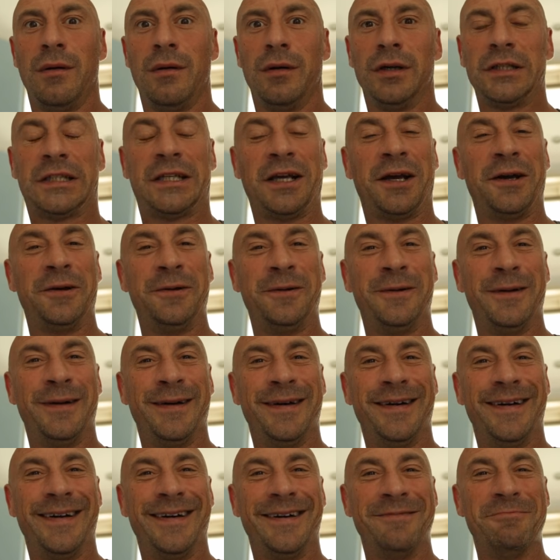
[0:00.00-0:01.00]
So
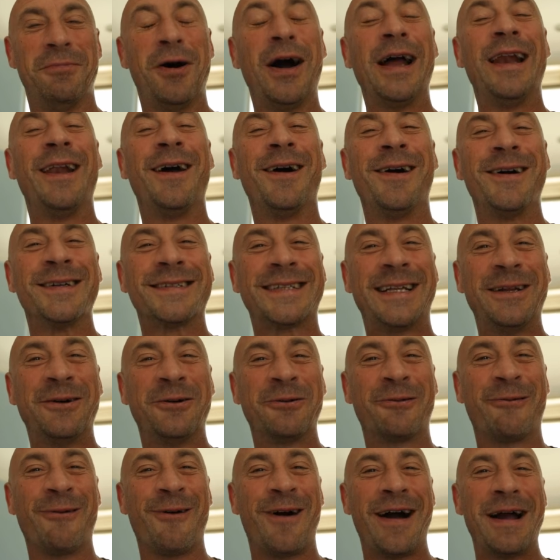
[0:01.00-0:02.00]
my last
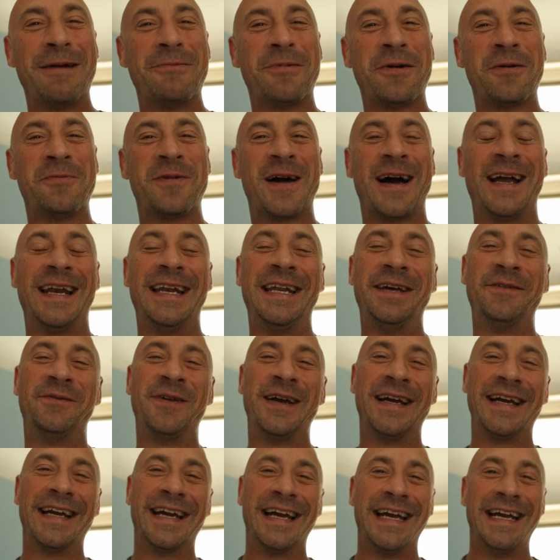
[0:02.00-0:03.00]
little gripe about
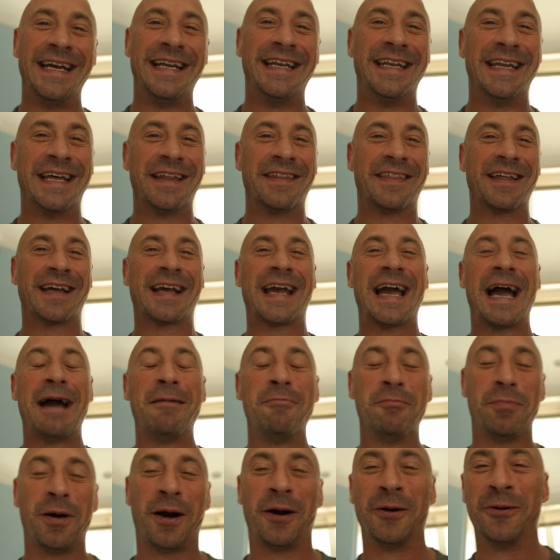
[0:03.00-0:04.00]
living in the
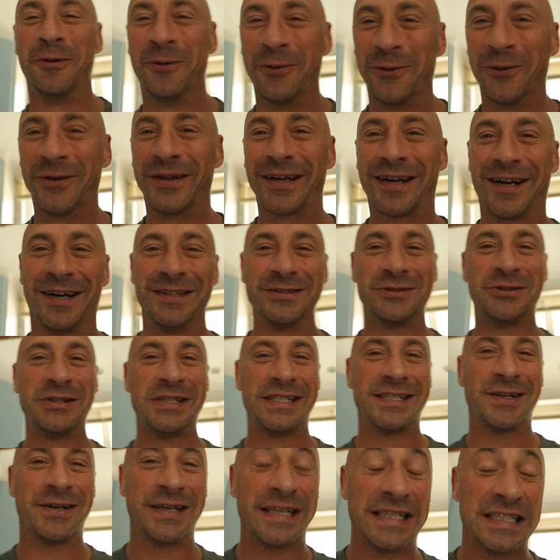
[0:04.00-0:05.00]
campo or the
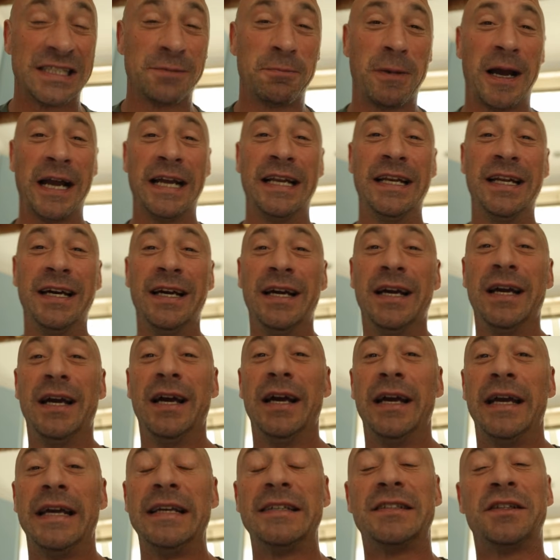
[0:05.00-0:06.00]
countryside in Spain
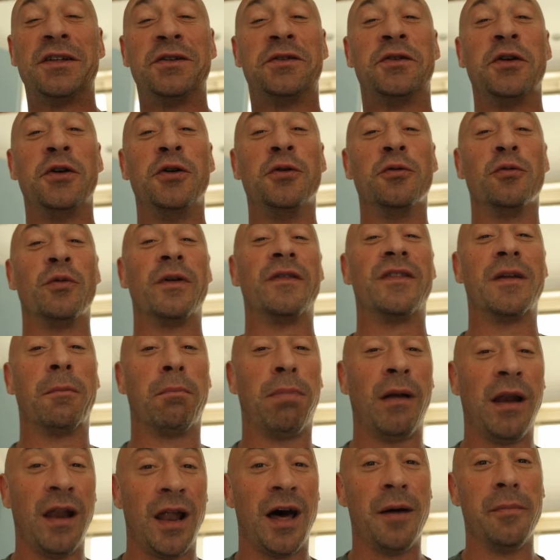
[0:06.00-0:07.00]
is to do with the
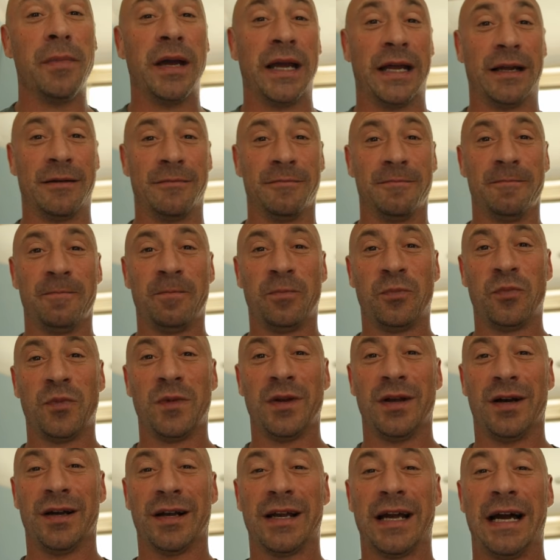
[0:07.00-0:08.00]
plumbing.
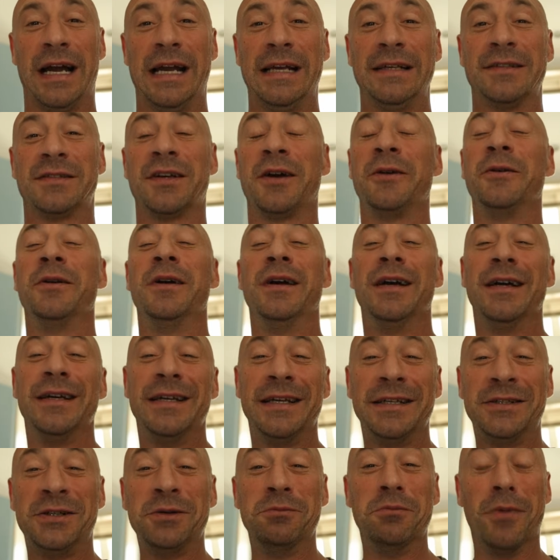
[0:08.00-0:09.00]
Okay, so
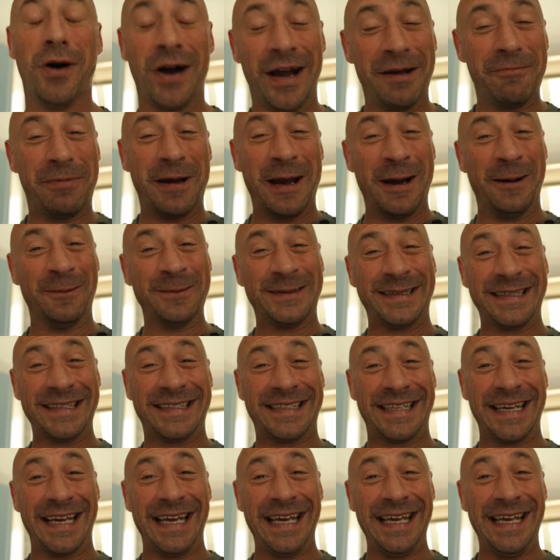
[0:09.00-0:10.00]
as you might be able to
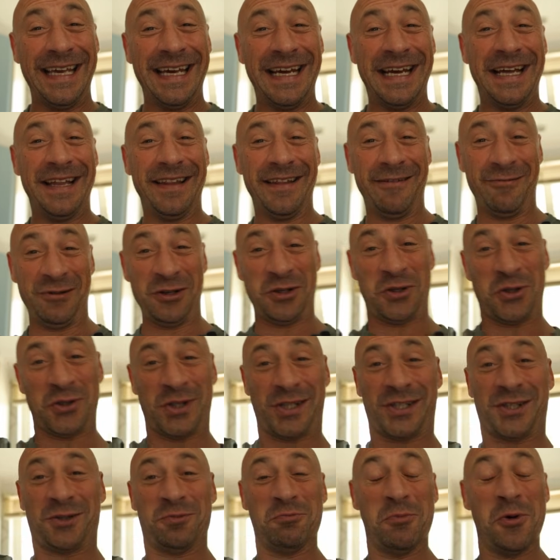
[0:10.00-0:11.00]
see, there was a
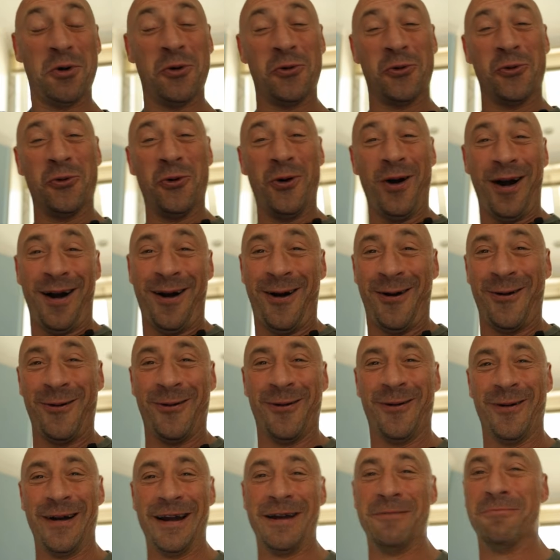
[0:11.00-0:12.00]
small
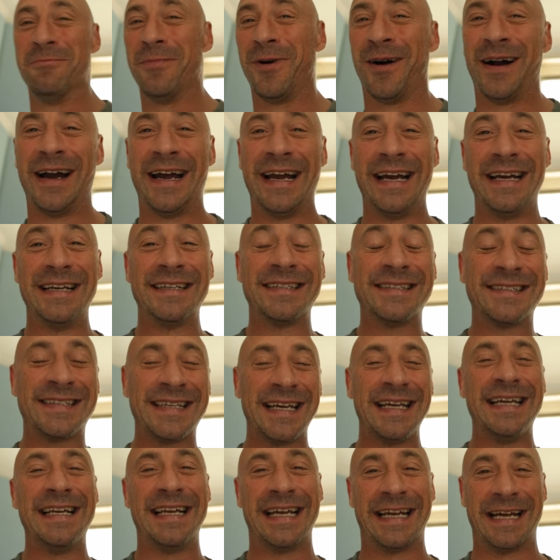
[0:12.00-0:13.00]
hole in my
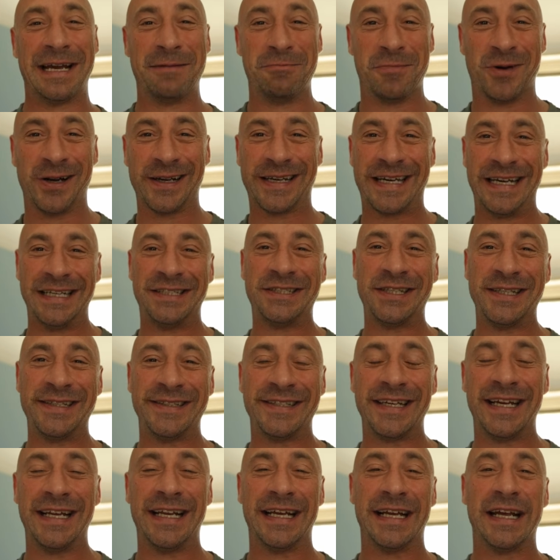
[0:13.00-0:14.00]
ceiling, in my kitchen
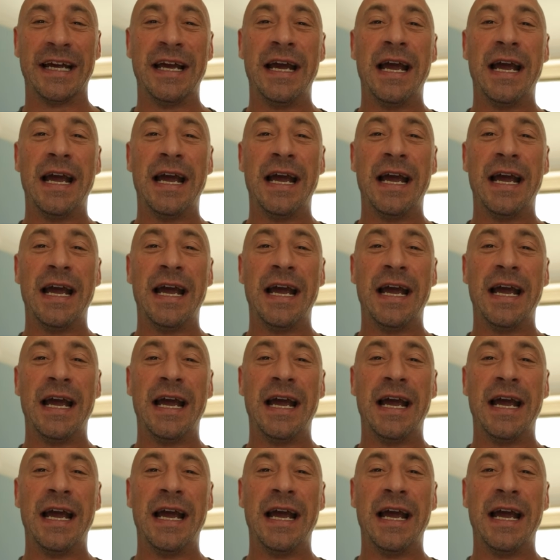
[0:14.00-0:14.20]
ceiling,